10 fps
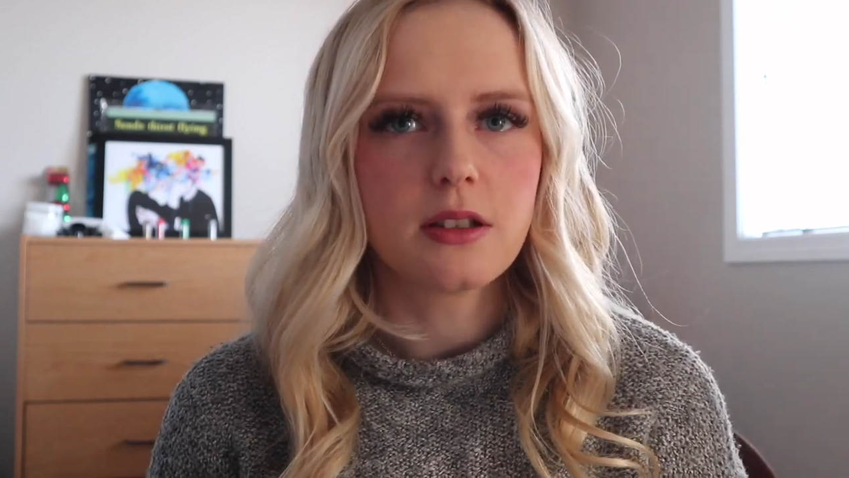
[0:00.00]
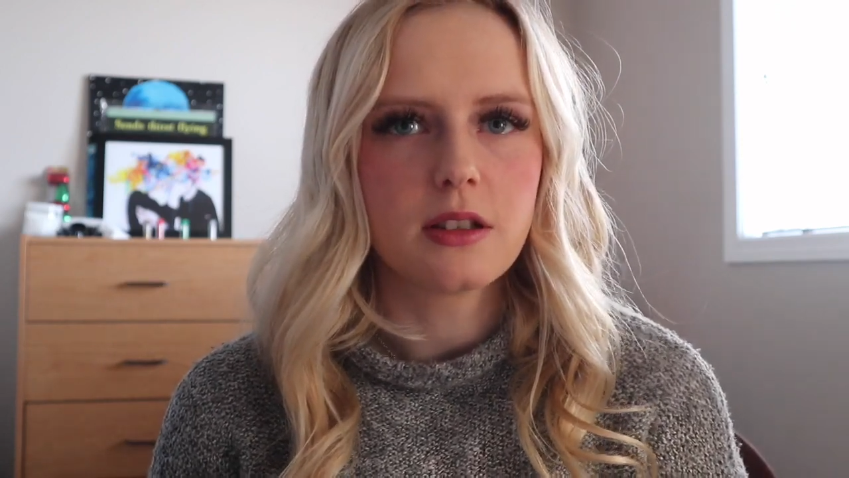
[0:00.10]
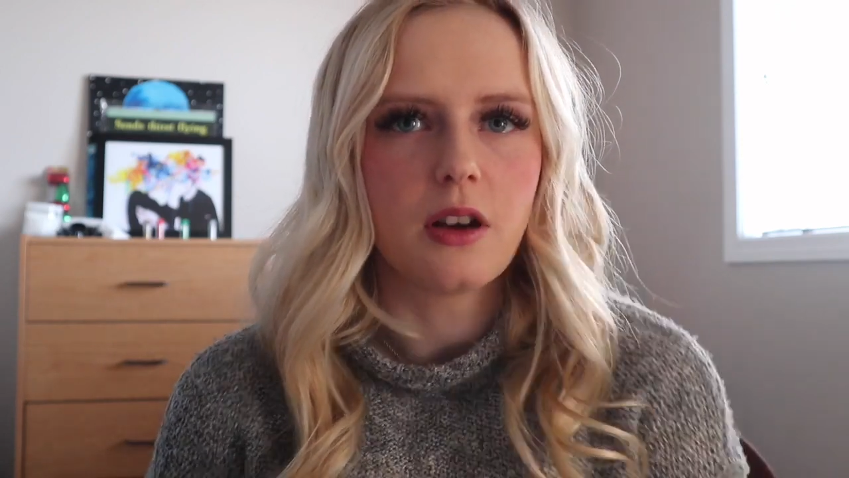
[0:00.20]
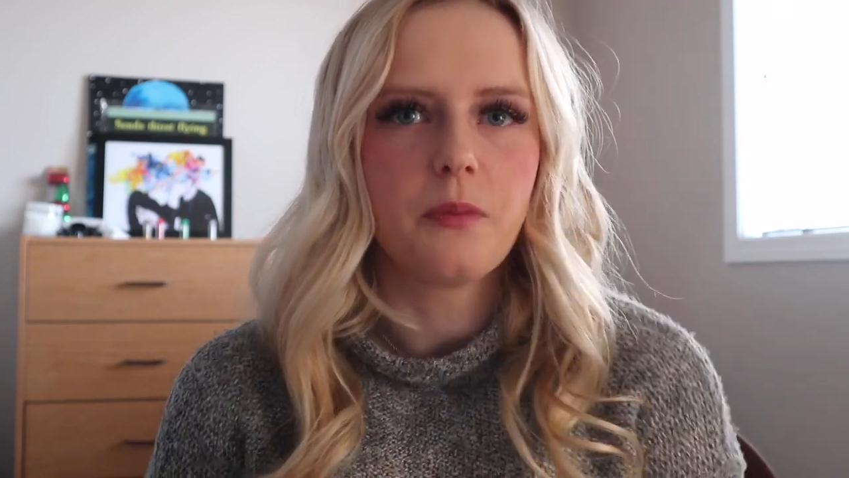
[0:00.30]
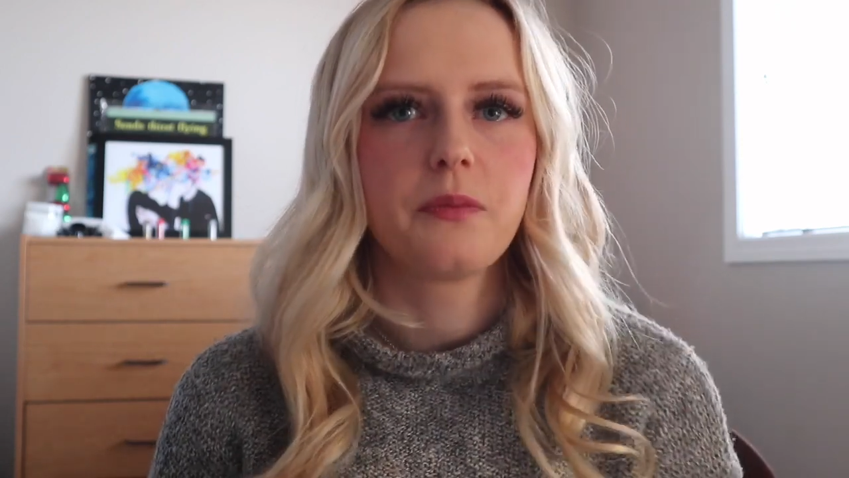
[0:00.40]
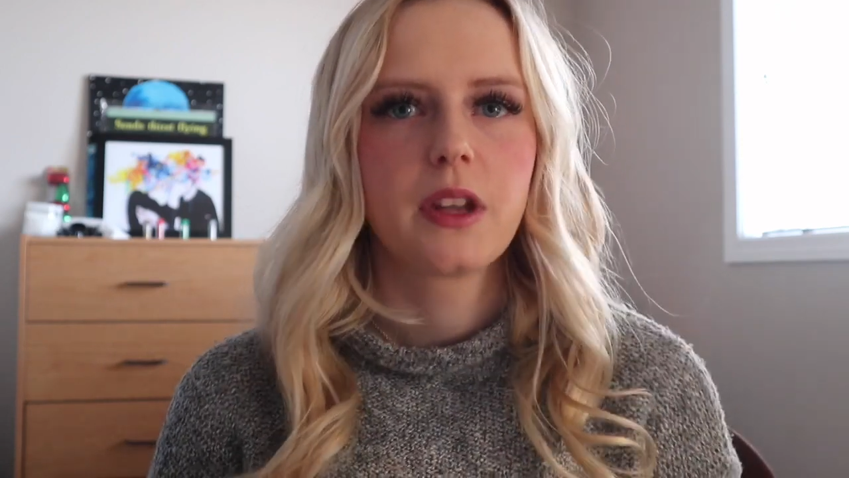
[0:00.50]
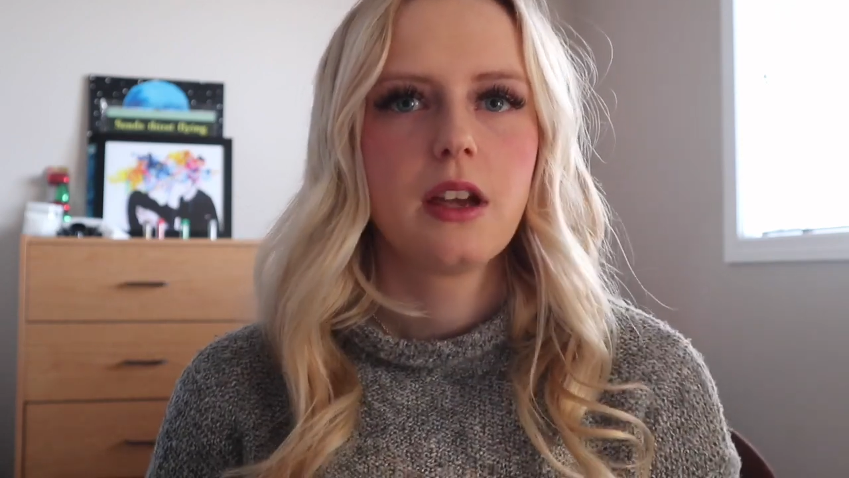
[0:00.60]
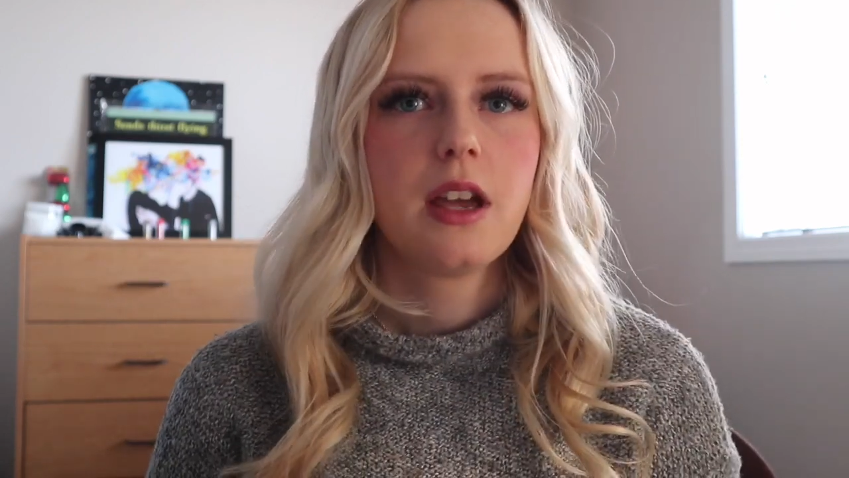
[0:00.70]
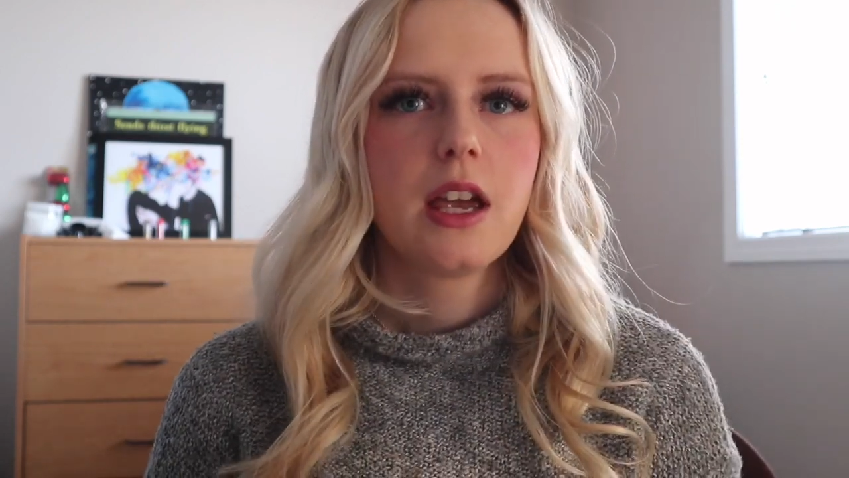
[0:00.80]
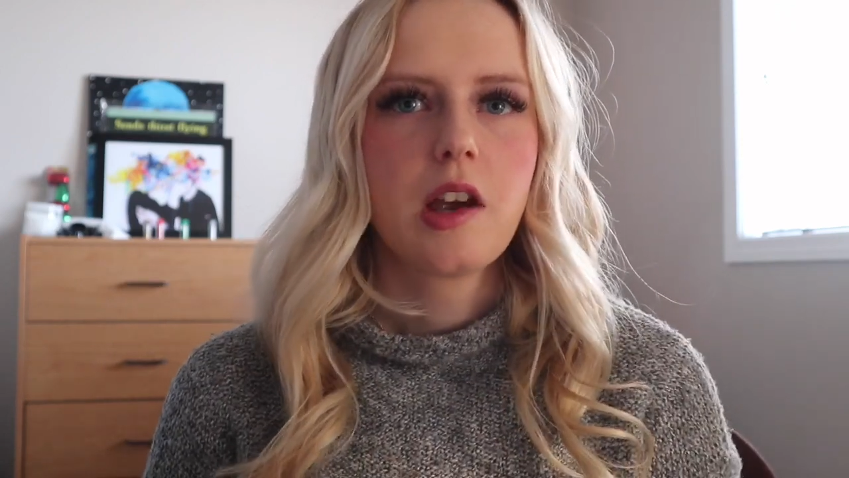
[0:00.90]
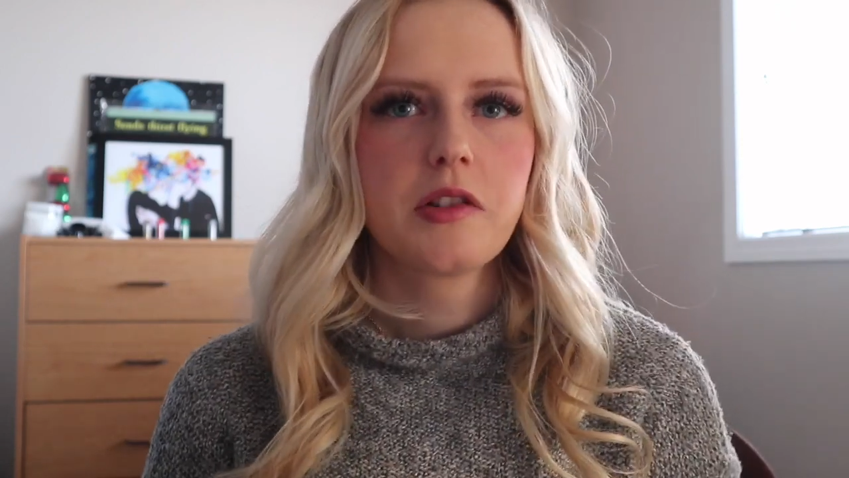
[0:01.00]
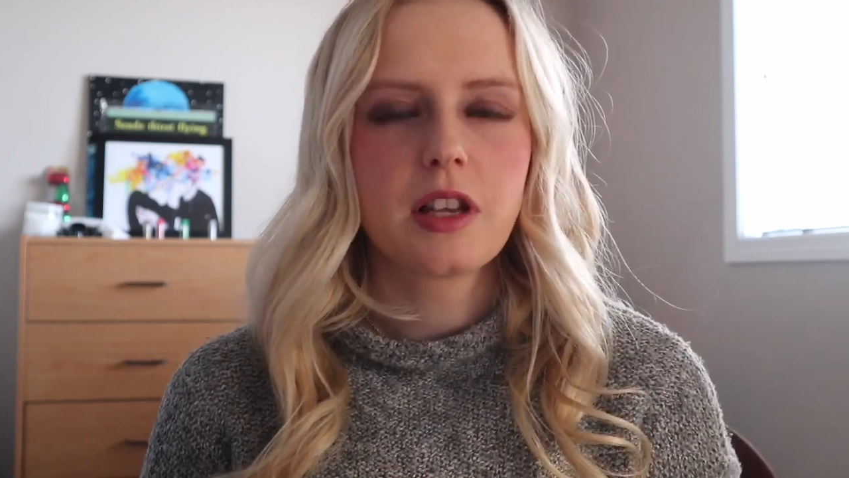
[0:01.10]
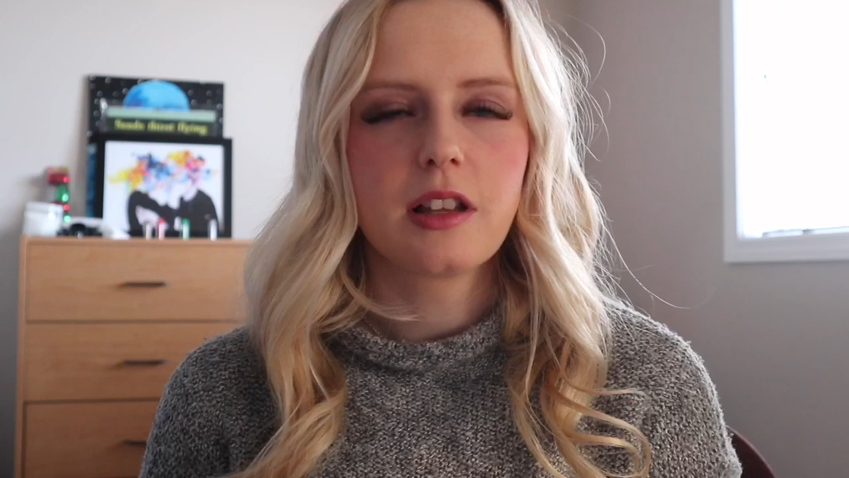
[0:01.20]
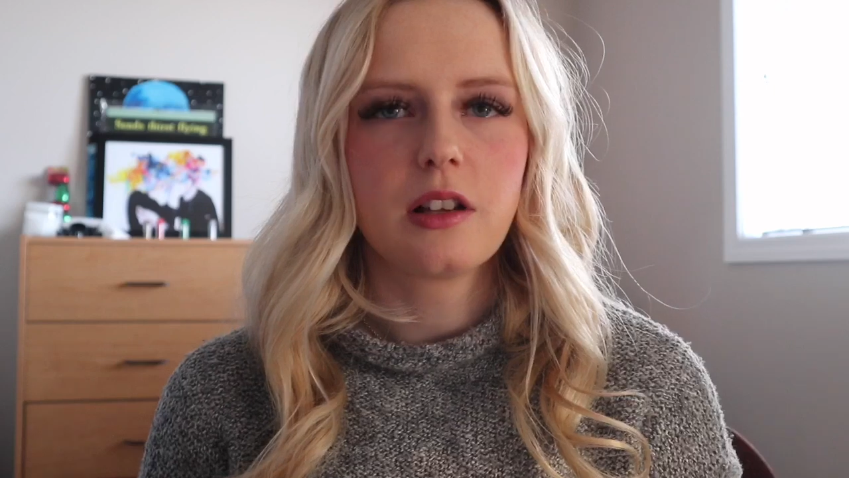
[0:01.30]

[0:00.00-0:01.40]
So here's a